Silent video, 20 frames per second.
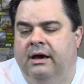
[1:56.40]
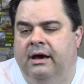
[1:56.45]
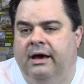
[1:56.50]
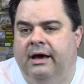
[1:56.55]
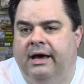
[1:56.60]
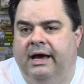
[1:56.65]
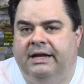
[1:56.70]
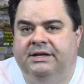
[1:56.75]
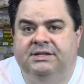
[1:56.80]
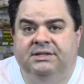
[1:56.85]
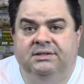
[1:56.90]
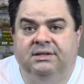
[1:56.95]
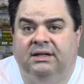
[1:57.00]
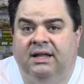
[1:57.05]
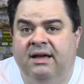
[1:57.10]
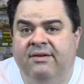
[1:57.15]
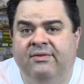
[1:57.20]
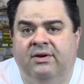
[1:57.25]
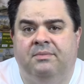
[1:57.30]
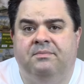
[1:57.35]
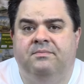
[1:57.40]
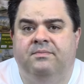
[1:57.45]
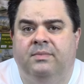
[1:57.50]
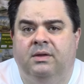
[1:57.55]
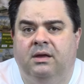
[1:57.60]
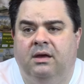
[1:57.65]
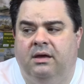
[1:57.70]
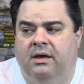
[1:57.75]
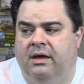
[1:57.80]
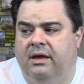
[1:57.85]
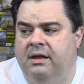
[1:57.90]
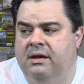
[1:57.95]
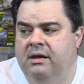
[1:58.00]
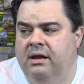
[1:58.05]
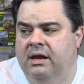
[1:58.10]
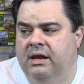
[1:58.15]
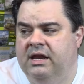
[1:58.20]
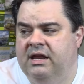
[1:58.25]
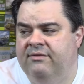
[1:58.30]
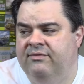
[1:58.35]
uh, I just love them. Uh,
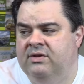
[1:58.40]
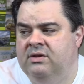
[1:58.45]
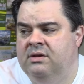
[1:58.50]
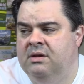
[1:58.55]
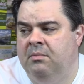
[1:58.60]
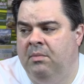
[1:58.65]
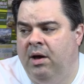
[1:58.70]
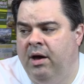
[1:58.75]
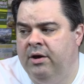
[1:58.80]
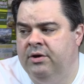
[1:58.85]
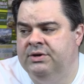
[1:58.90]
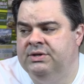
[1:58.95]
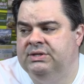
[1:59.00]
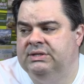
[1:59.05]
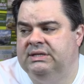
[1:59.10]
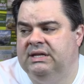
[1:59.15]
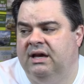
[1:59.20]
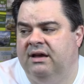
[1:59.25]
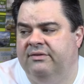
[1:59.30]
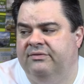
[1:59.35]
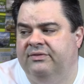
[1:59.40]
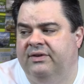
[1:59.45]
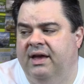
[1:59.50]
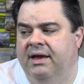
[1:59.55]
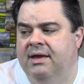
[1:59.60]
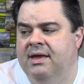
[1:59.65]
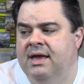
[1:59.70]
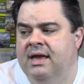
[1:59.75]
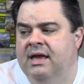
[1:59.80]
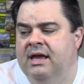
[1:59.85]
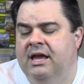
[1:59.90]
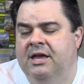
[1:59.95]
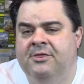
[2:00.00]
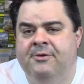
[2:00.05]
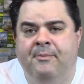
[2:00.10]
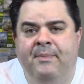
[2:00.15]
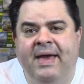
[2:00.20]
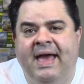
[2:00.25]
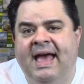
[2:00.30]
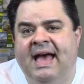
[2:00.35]
and even the modern stuff, I in
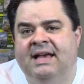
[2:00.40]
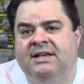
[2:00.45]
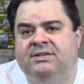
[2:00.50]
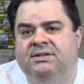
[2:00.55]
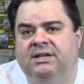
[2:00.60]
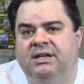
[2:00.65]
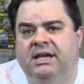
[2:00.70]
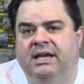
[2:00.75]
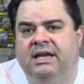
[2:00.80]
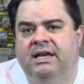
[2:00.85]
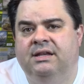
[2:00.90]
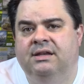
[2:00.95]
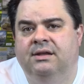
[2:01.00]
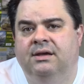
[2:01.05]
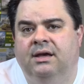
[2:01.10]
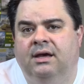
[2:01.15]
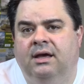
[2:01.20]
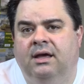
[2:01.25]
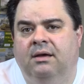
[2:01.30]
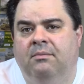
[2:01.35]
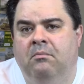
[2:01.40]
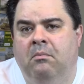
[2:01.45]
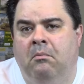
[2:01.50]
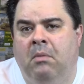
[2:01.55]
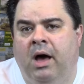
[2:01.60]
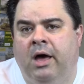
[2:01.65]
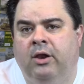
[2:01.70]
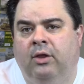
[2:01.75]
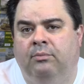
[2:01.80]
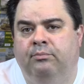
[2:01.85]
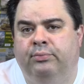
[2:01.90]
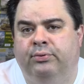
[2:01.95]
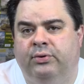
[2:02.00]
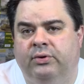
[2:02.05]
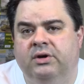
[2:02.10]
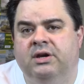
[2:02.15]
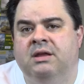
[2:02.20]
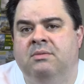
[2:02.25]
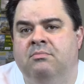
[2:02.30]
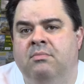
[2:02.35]
the past had um, modeled
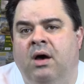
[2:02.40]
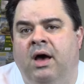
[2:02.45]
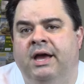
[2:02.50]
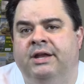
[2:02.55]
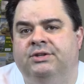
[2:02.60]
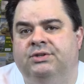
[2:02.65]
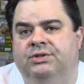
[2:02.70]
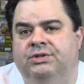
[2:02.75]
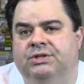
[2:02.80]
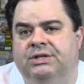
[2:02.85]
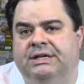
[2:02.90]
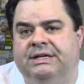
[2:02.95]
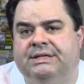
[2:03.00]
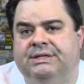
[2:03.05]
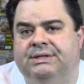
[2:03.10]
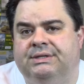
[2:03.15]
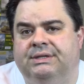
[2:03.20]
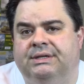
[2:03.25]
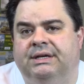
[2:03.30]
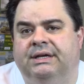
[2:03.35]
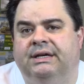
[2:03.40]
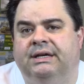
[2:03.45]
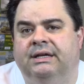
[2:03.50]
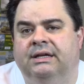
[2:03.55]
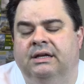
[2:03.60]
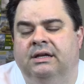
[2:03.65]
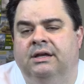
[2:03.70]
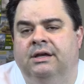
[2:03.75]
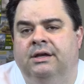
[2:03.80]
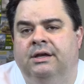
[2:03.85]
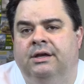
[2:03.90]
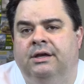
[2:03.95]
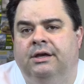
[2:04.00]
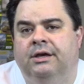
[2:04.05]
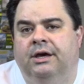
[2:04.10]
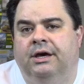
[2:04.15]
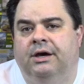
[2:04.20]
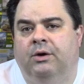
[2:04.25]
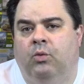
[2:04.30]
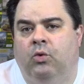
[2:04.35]
pretty much just
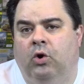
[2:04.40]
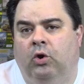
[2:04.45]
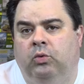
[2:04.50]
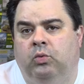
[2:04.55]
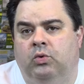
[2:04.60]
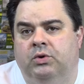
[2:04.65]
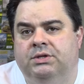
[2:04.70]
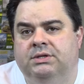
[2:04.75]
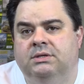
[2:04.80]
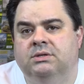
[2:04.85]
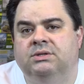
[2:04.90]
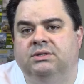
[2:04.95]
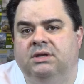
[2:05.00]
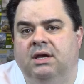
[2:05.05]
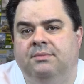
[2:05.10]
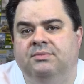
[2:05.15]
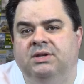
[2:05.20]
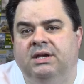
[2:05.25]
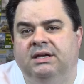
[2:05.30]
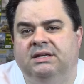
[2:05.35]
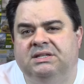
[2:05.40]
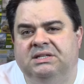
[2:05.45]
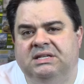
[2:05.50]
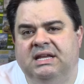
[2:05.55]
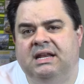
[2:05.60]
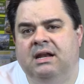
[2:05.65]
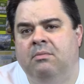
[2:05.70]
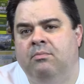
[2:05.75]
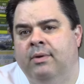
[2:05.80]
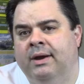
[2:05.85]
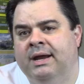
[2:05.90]
uh, World War II subject. I'm